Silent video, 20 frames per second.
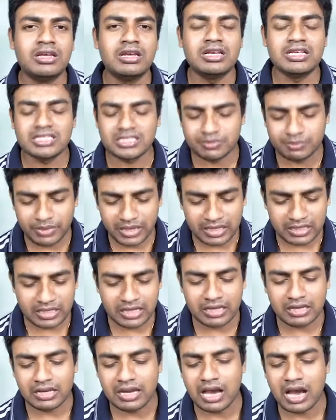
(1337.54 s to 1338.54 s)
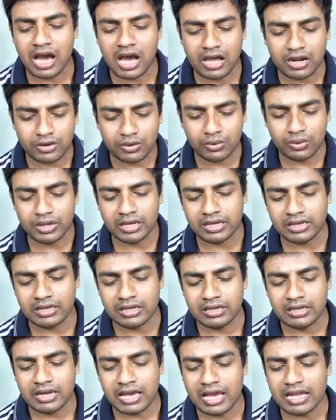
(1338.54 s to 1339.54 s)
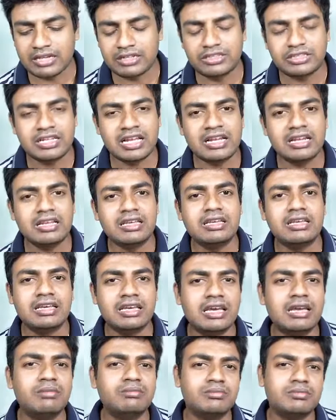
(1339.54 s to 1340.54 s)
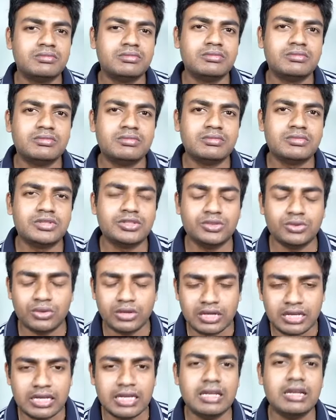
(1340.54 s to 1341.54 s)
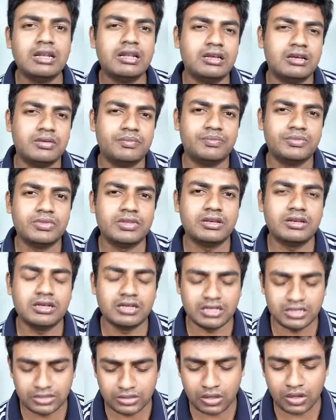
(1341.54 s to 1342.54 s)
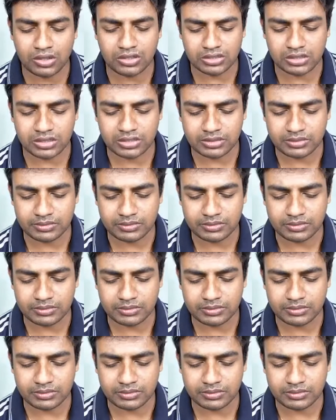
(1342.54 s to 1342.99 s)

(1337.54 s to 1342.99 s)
speaking, arguing, and telling him to heal her daughter.